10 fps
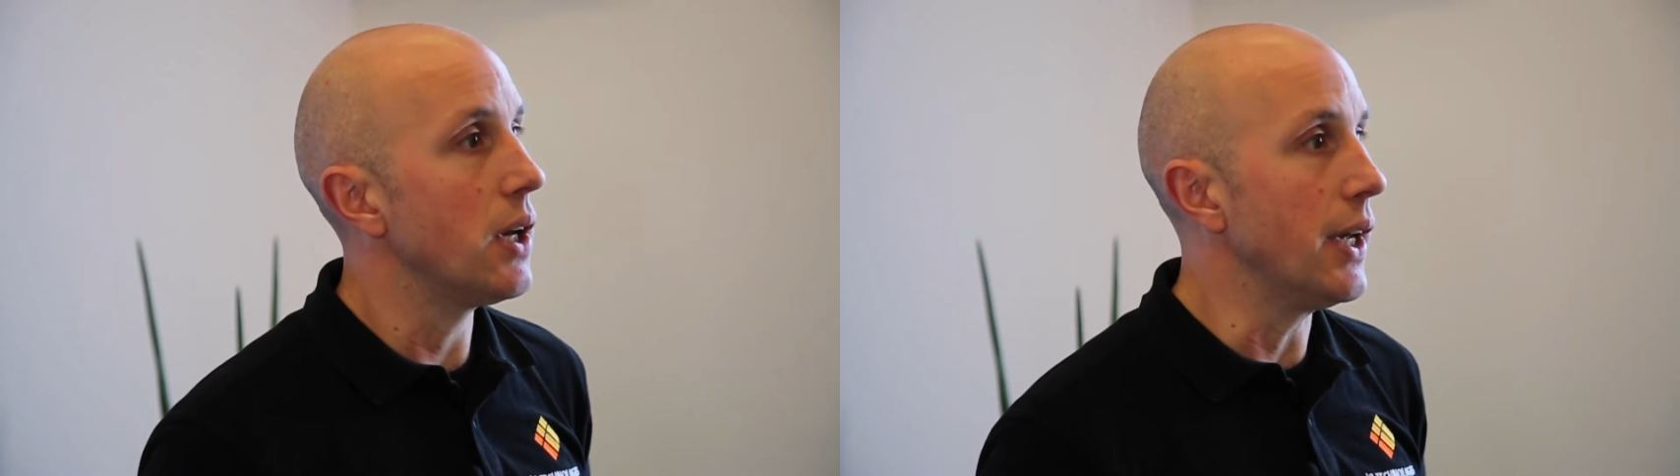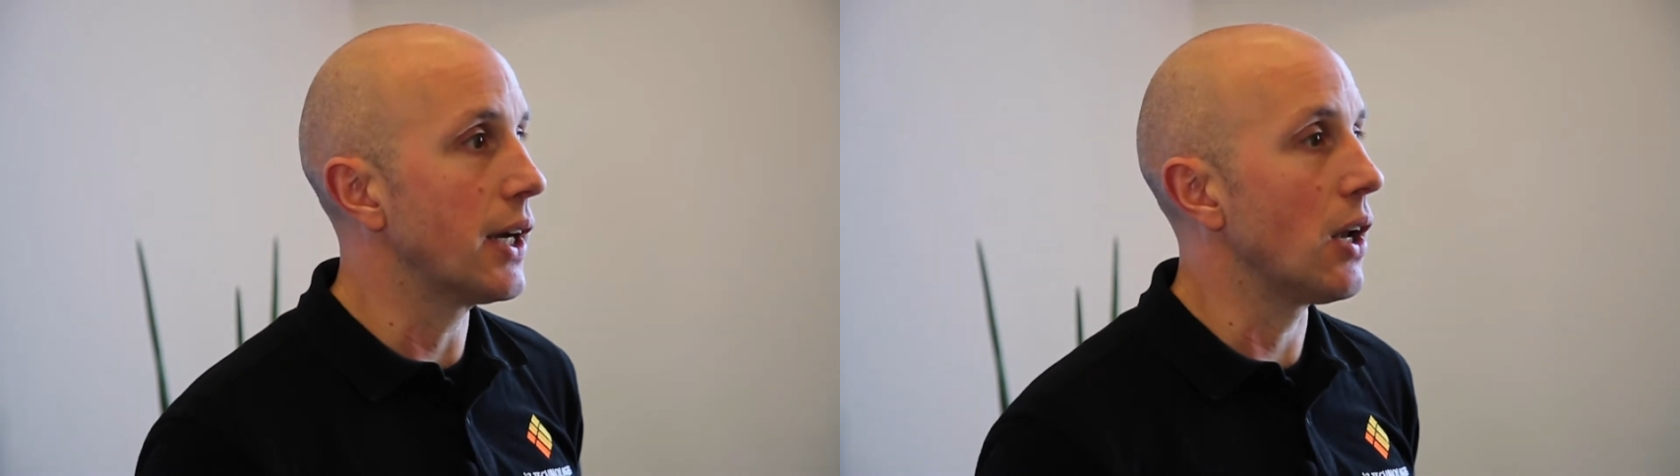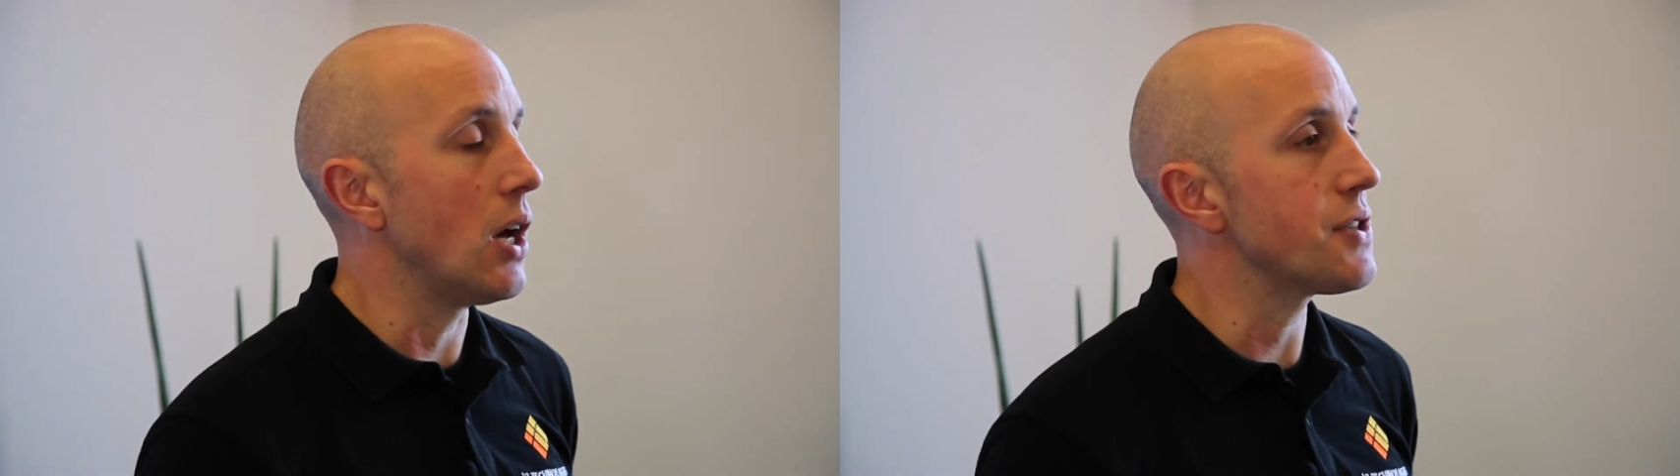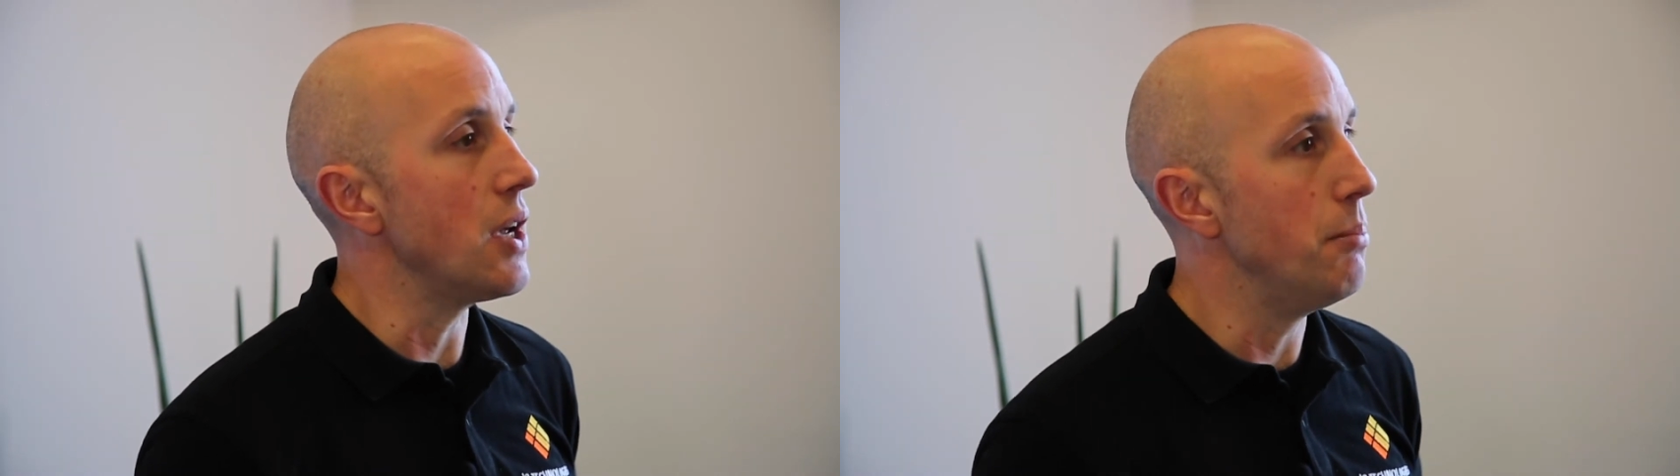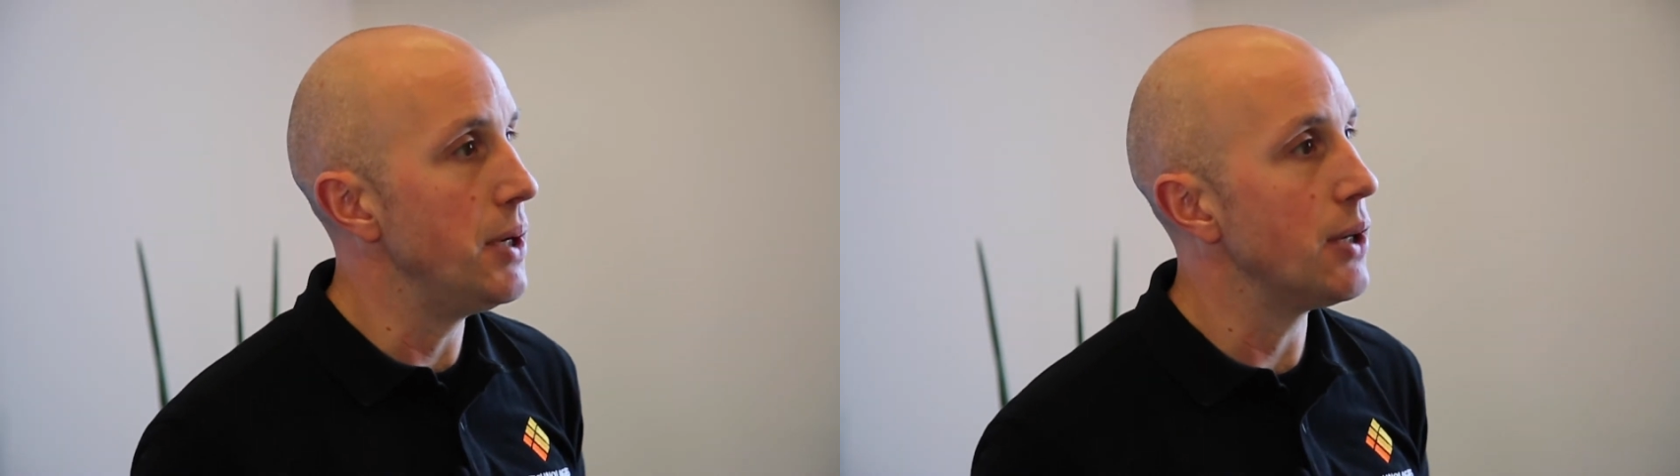in class
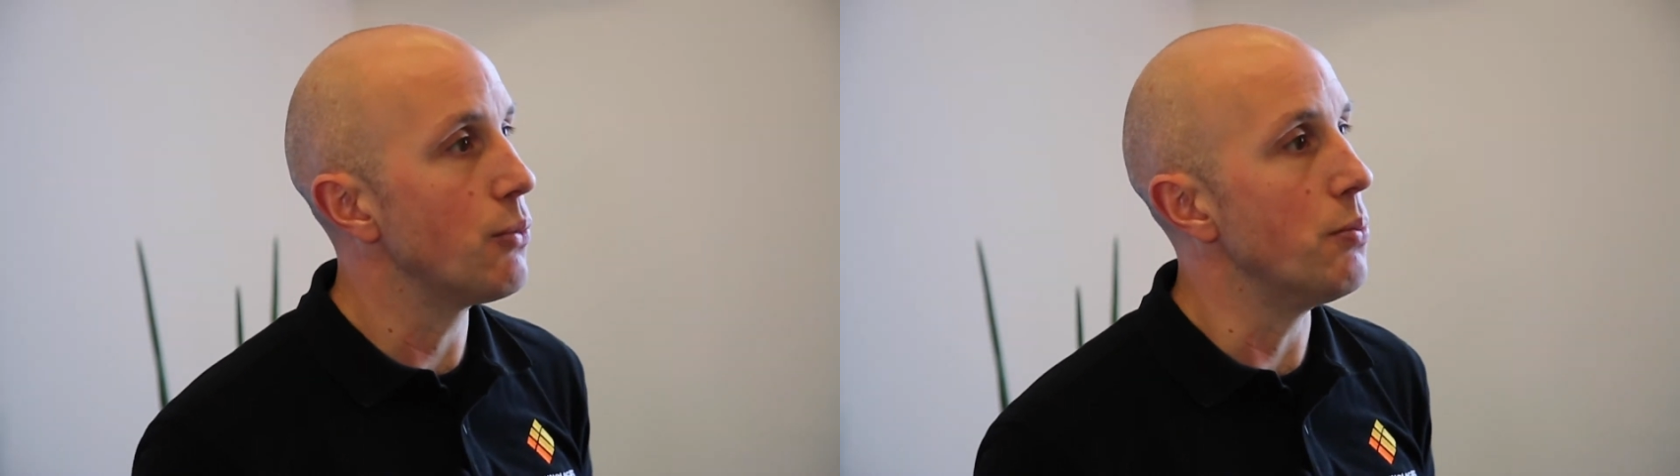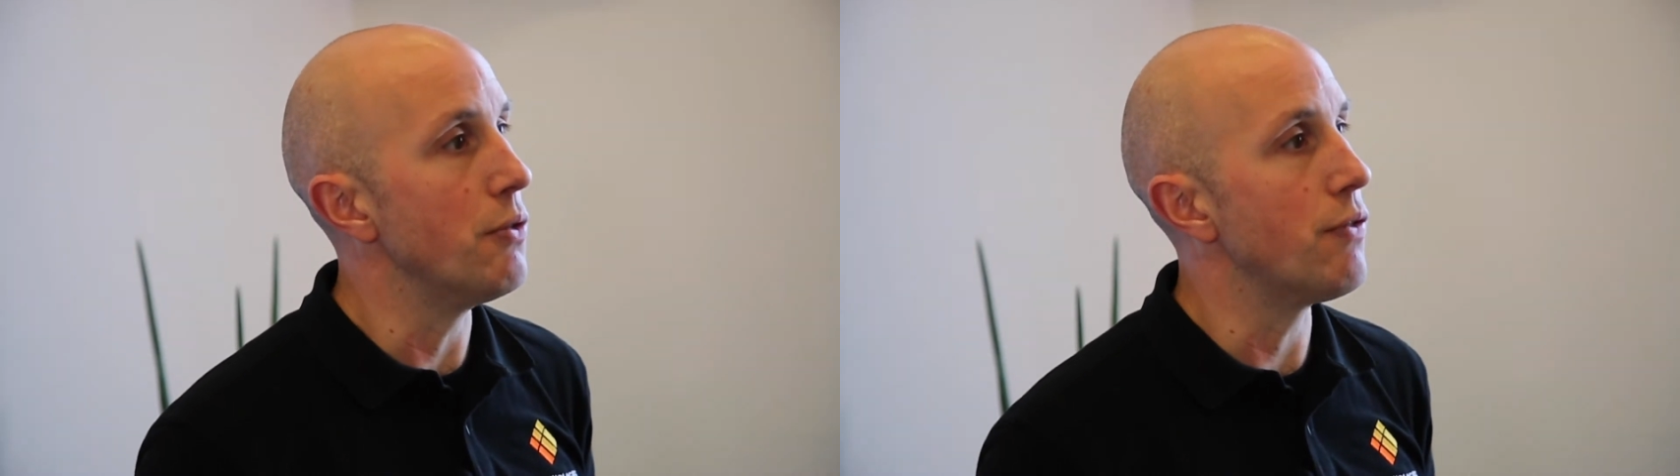and meeting room